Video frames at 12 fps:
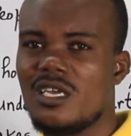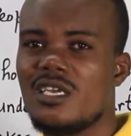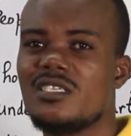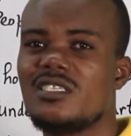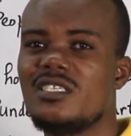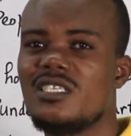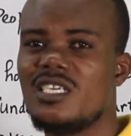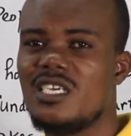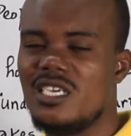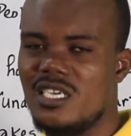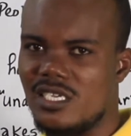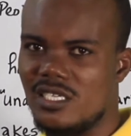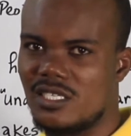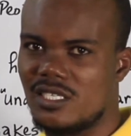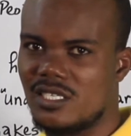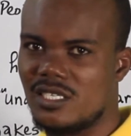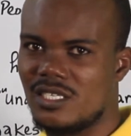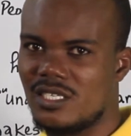
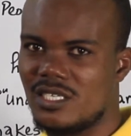Sneeze.